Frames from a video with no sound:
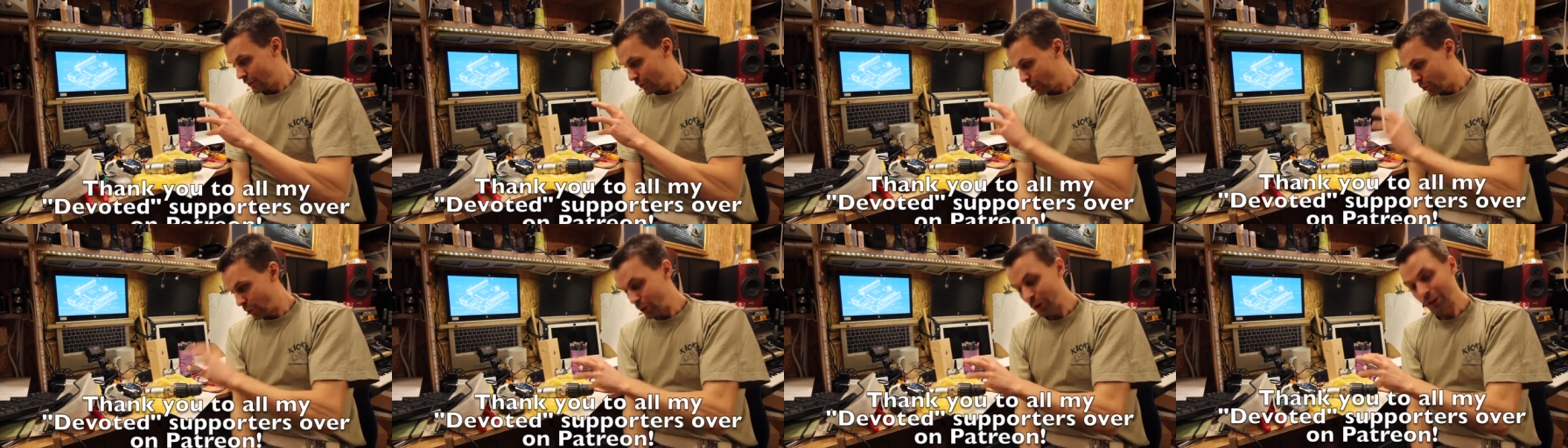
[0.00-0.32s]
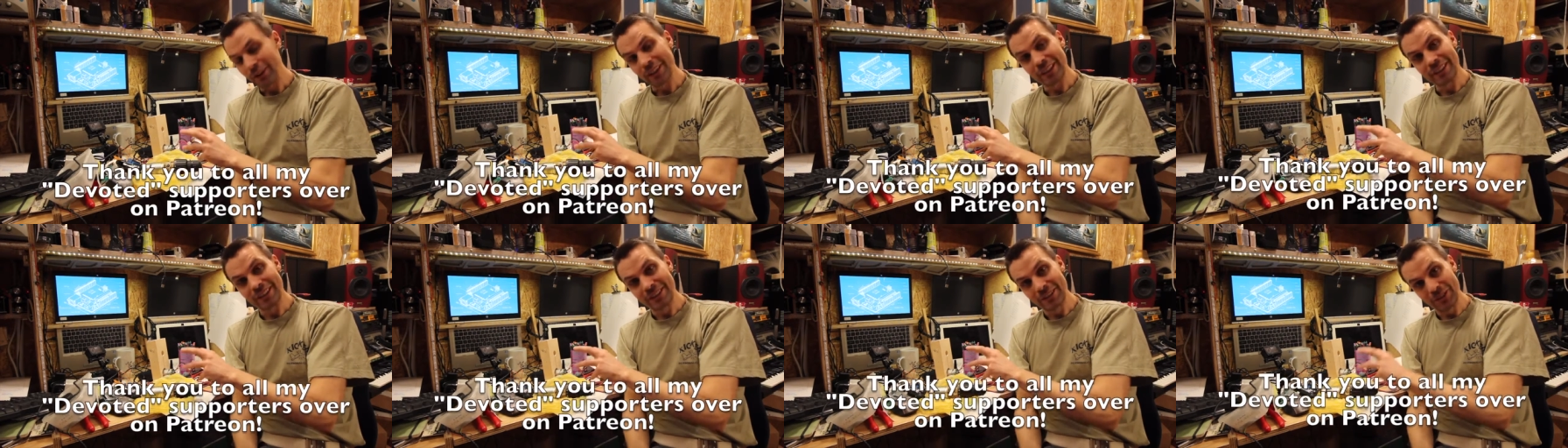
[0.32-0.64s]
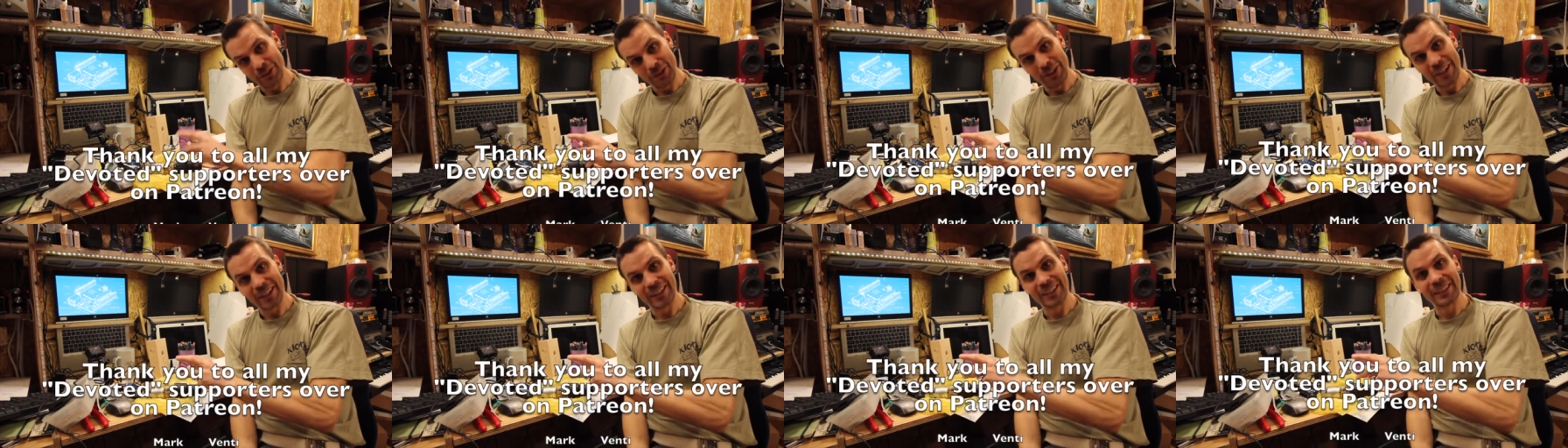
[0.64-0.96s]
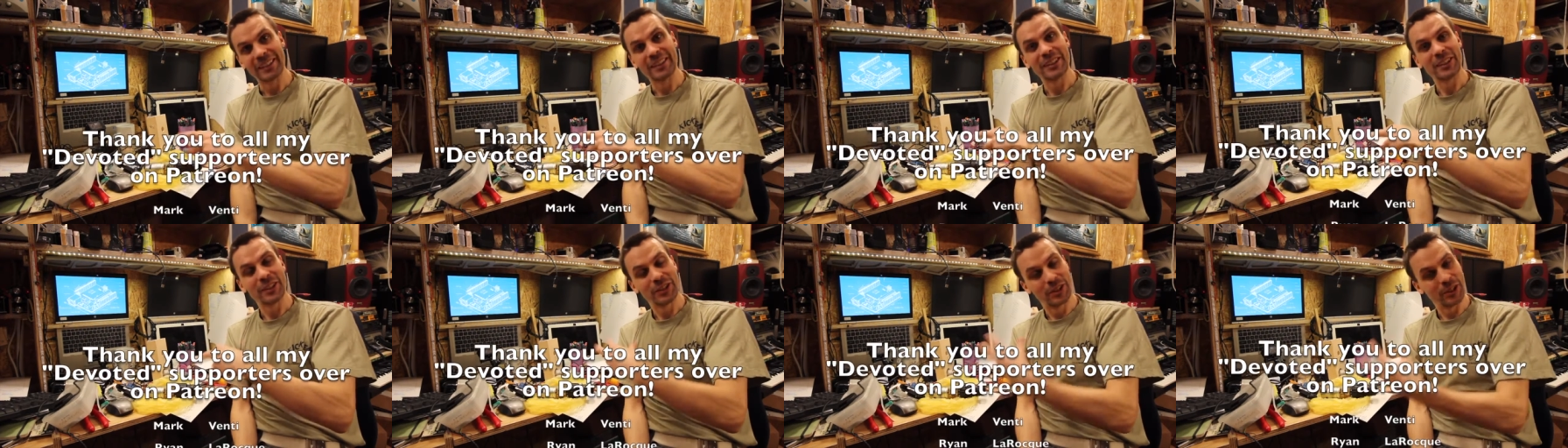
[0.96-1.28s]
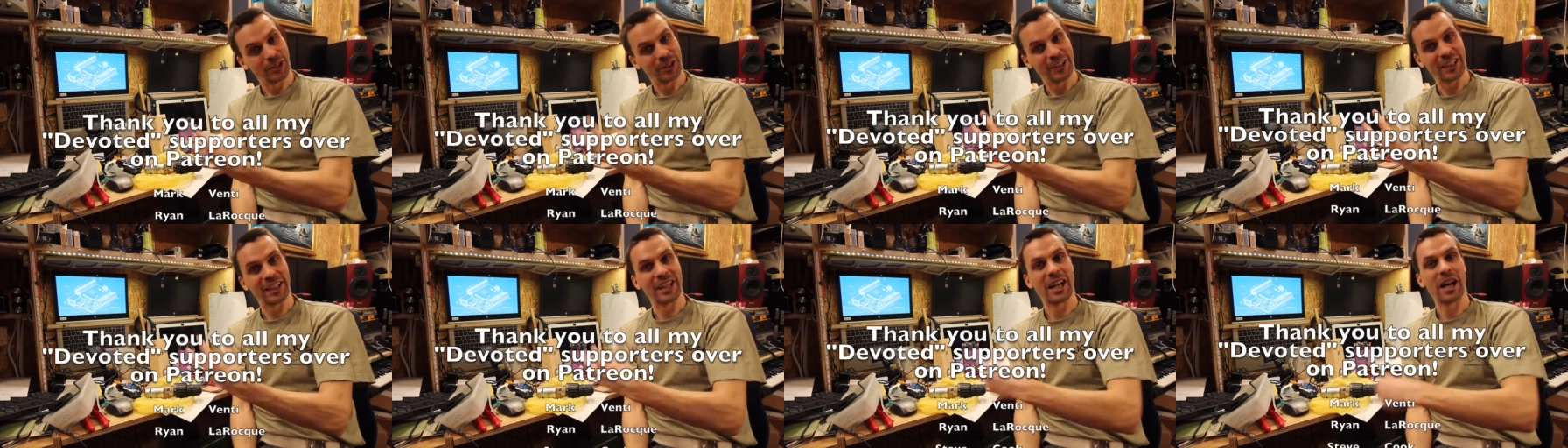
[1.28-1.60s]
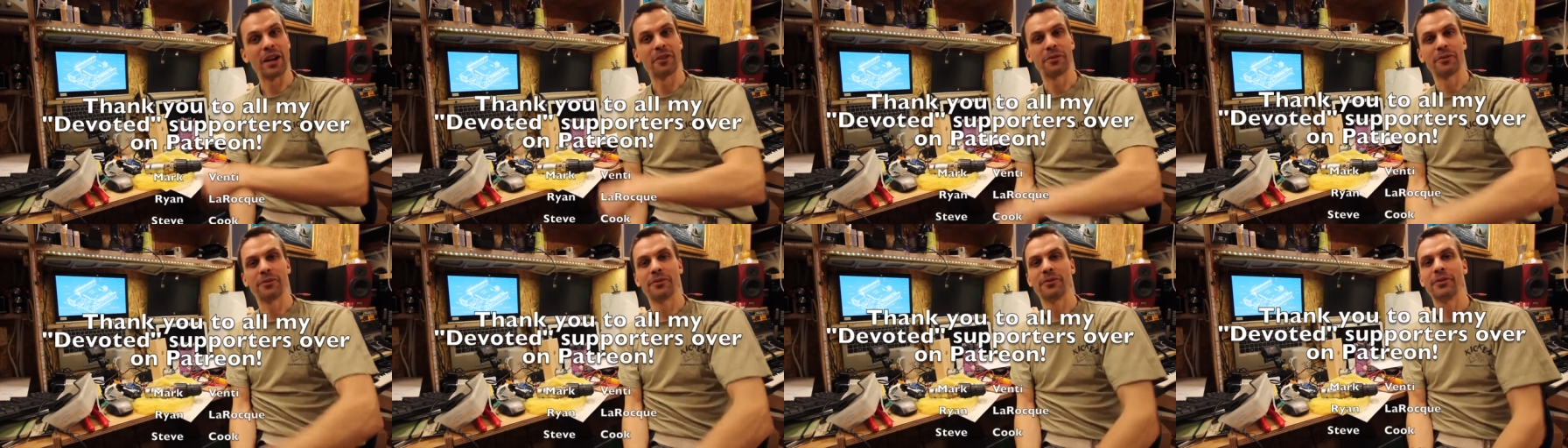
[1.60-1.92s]
cordless drill good
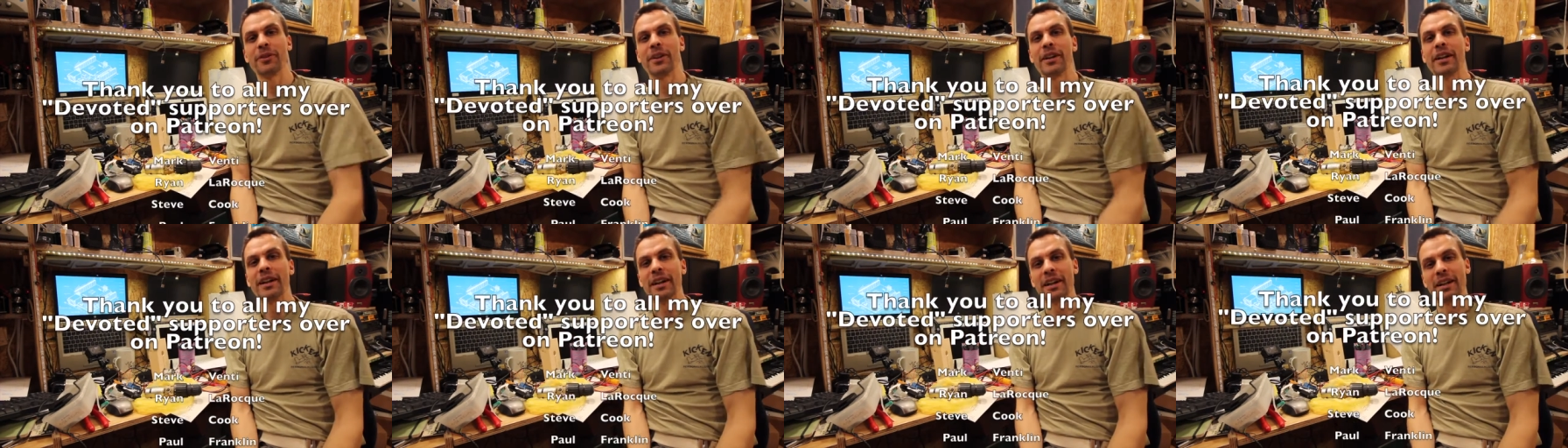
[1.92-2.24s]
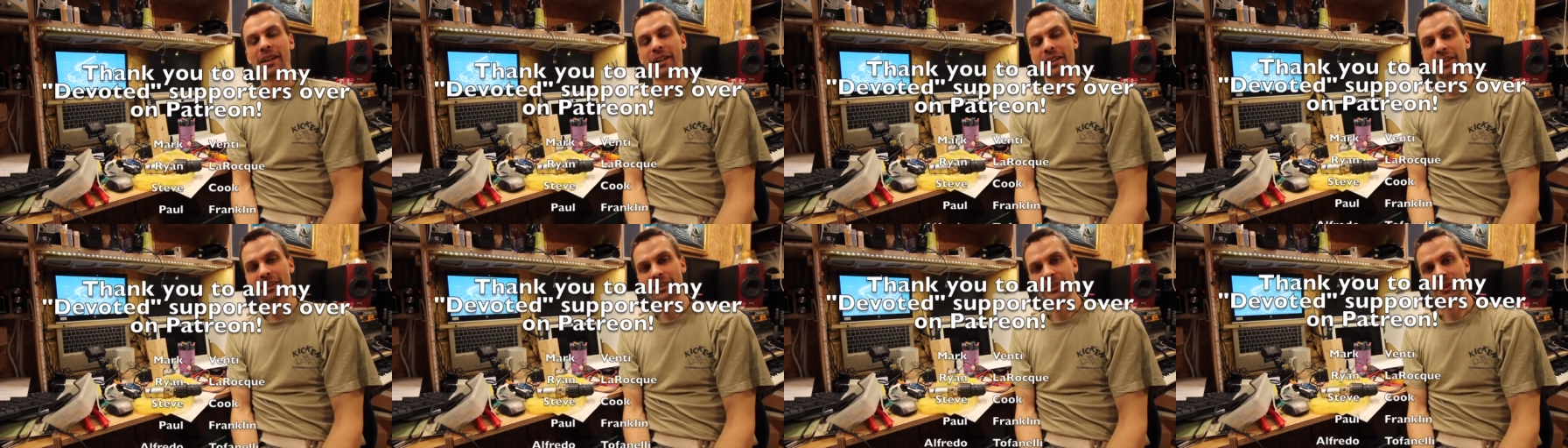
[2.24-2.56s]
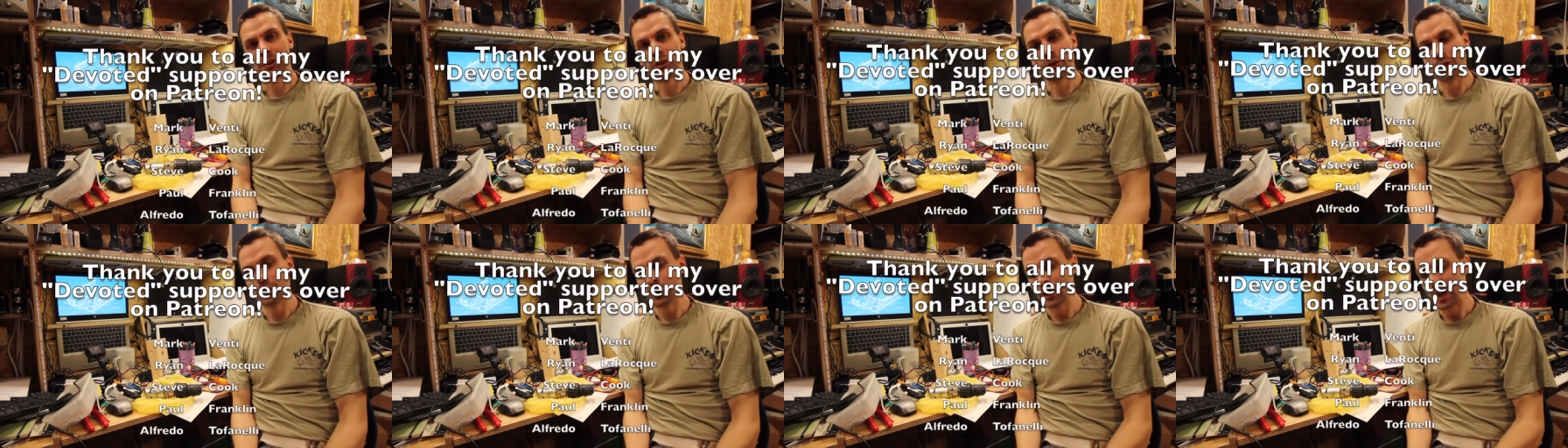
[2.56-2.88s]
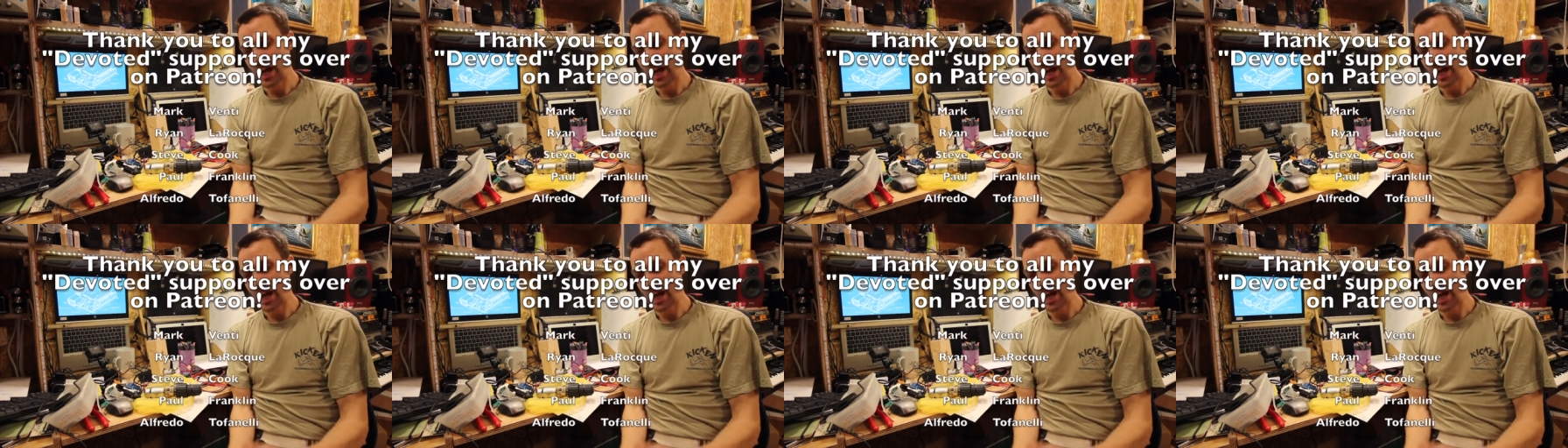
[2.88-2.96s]
enough to